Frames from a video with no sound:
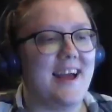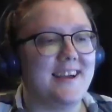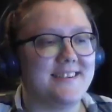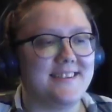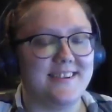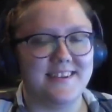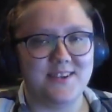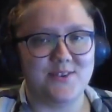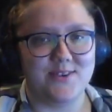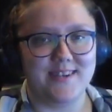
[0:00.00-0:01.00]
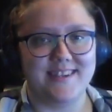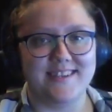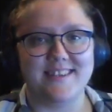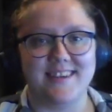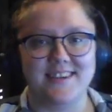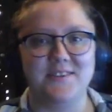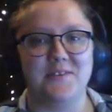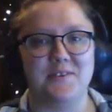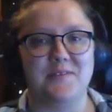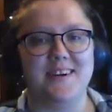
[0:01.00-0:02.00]
excellent ingredients. Thank you
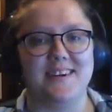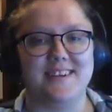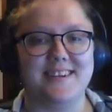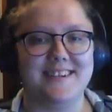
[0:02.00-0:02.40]
very much.